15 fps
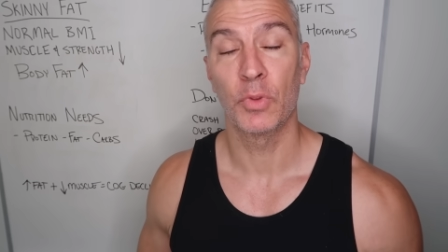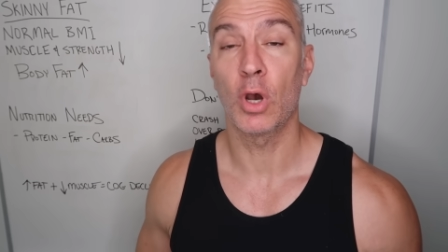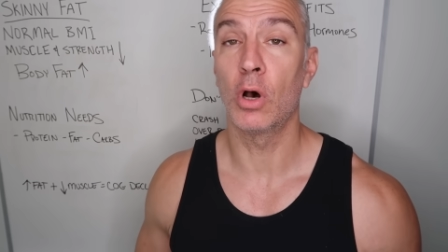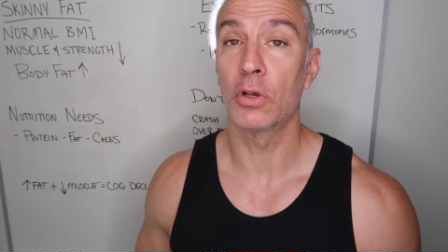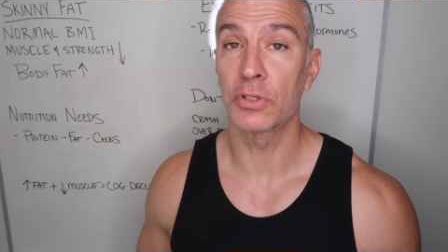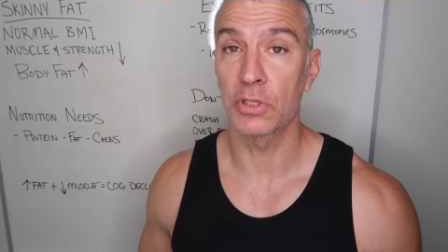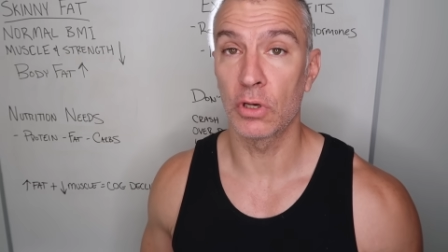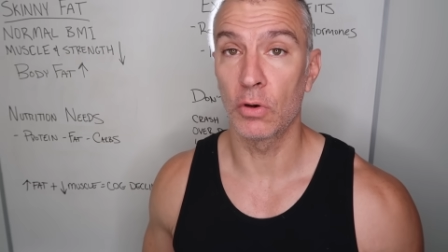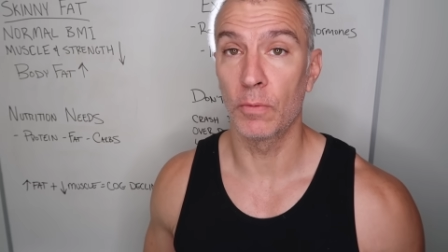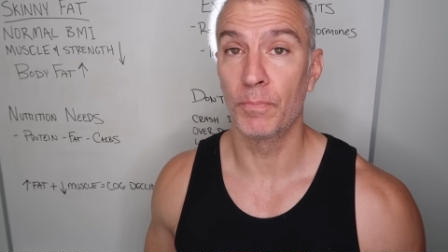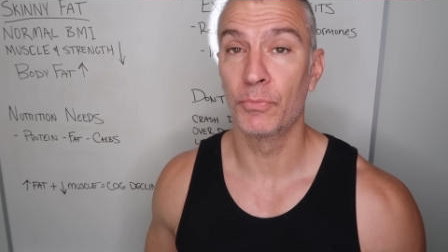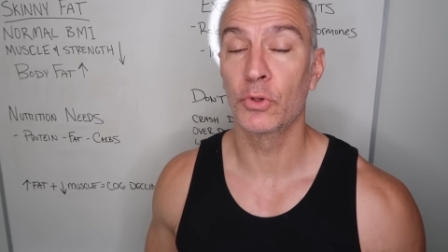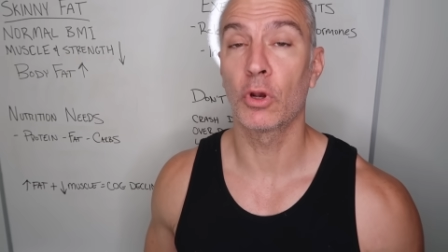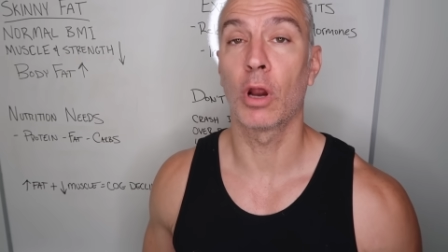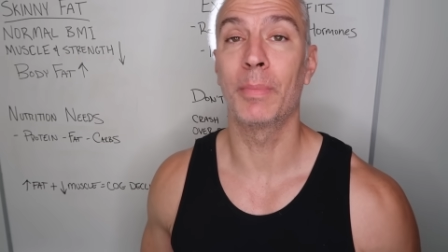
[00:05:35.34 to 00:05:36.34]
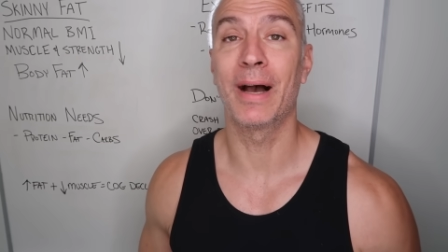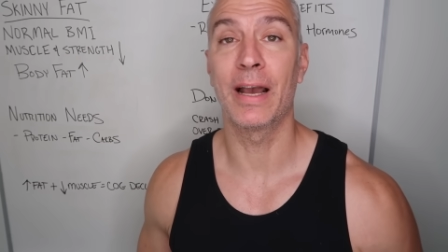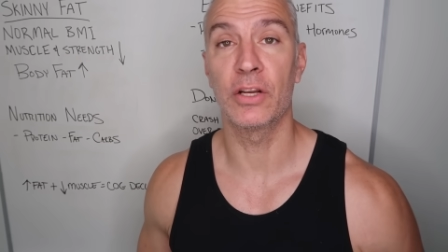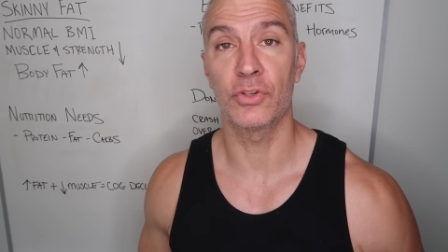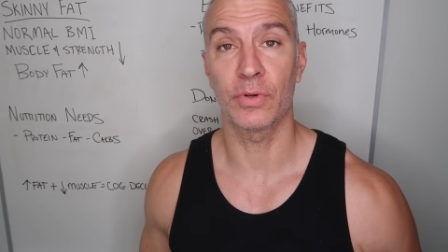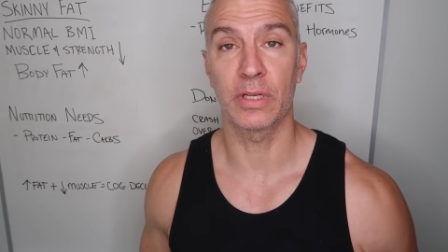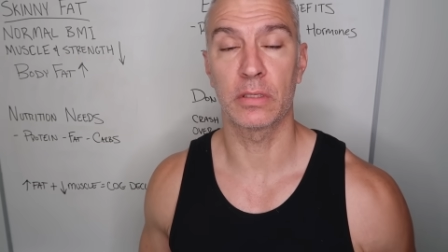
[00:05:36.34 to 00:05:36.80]
Also,
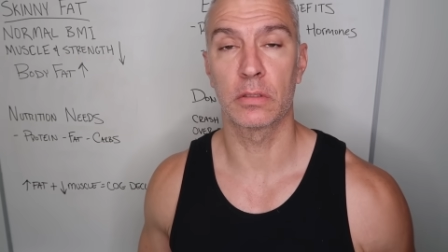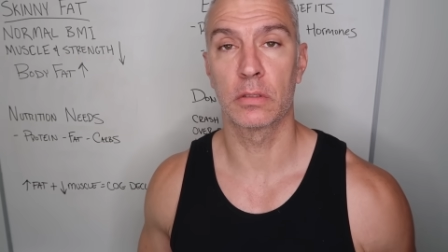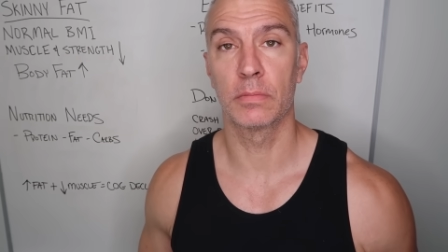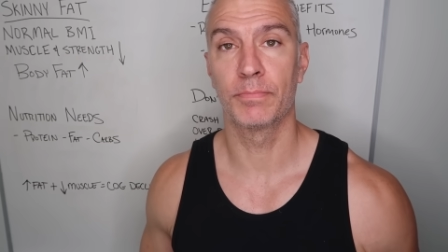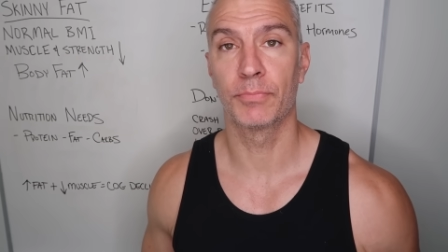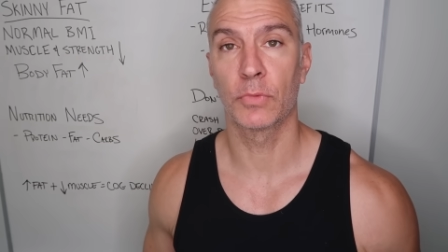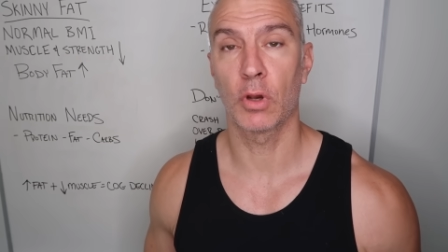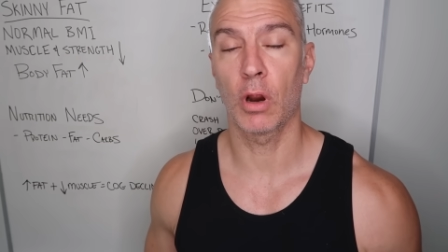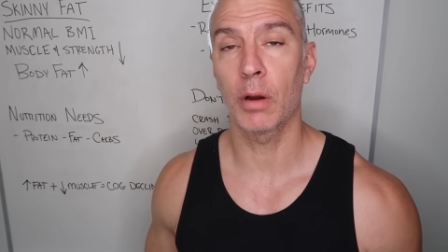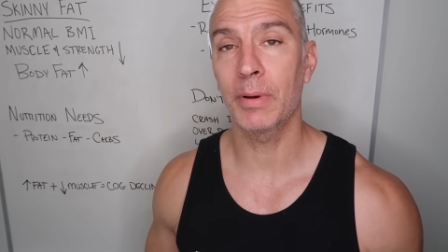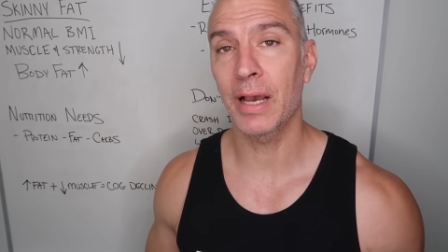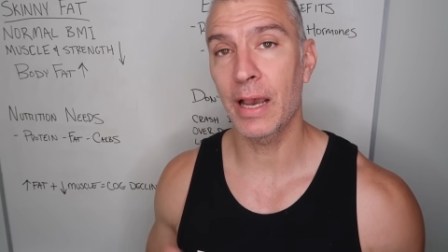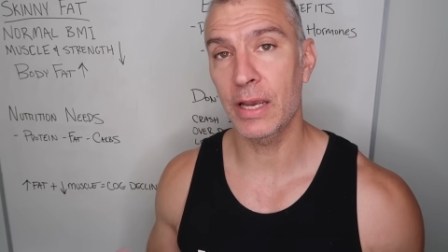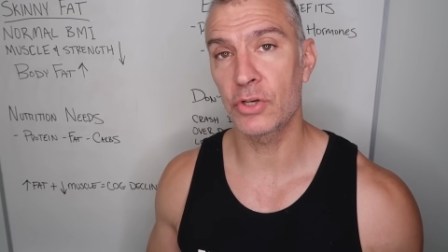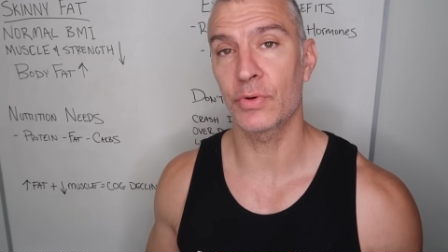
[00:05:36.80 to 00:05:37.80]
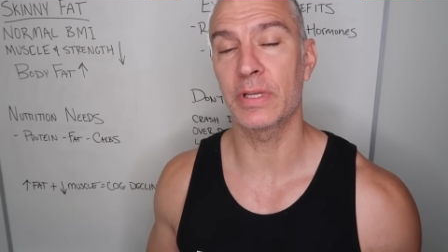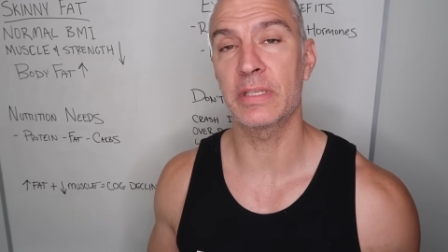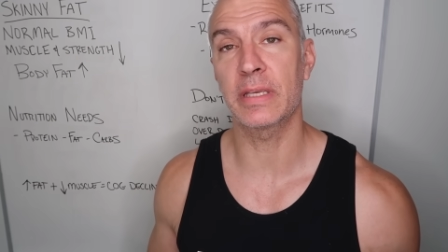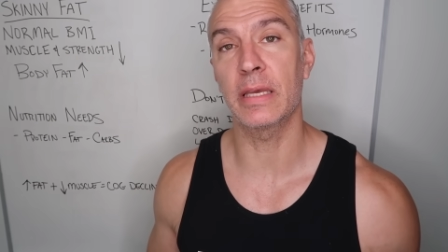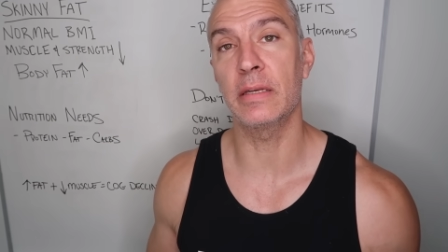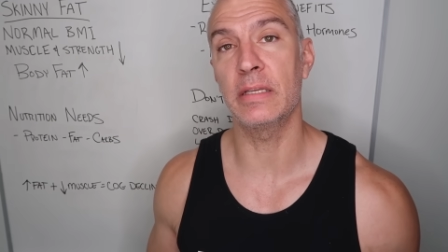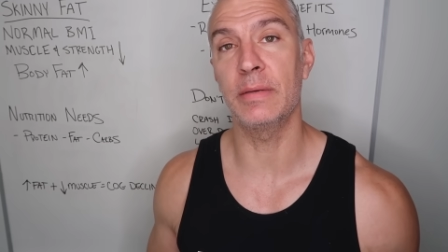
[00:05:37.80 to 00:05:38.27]
carbohydrates. Carbohydrates
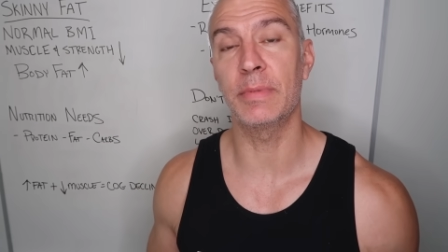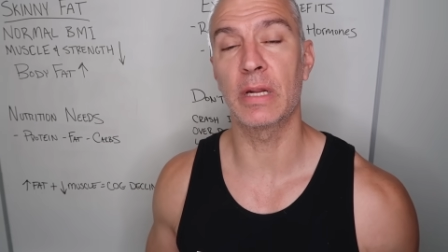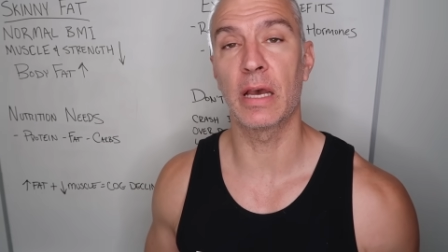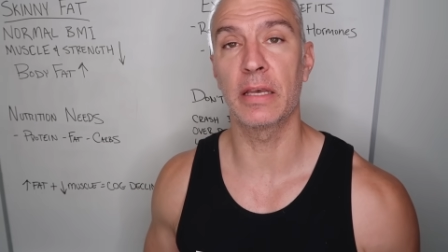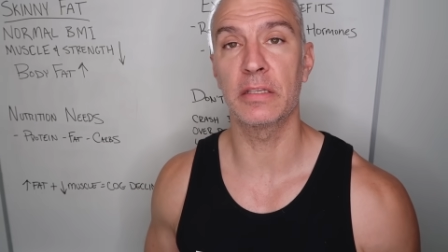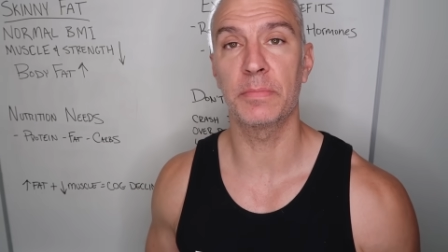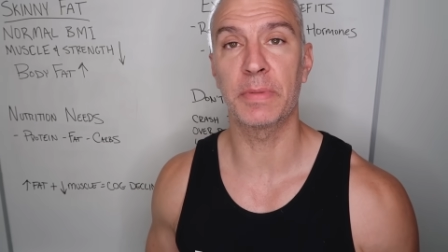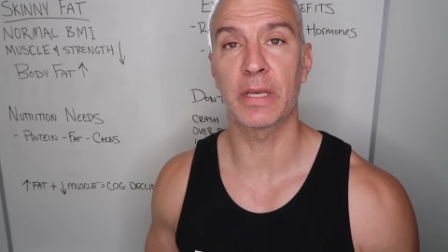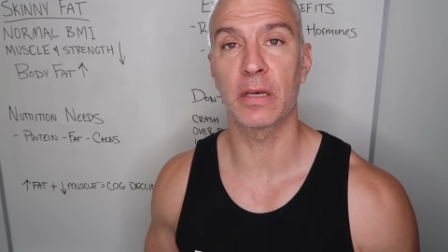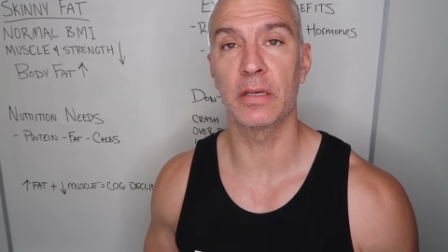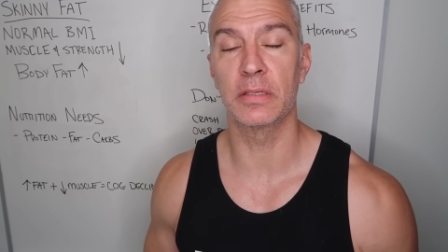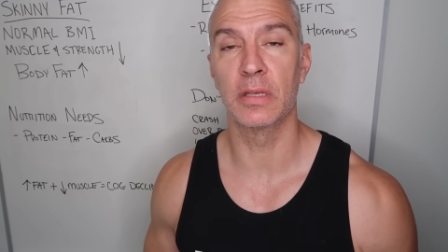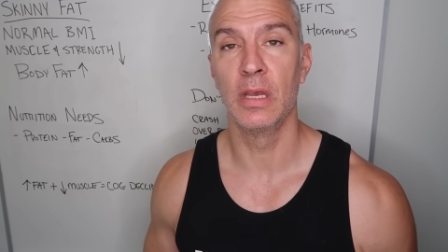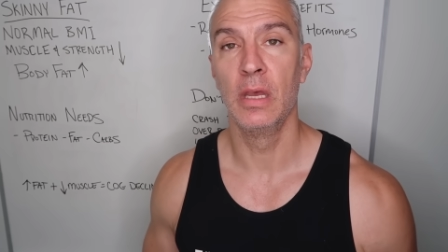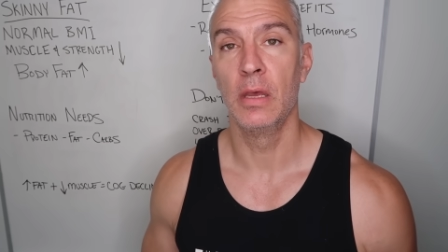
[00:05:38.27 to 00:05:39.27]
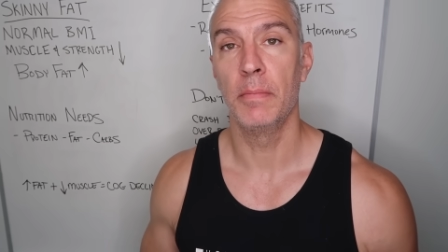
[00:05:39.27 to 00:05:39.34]
get demonized because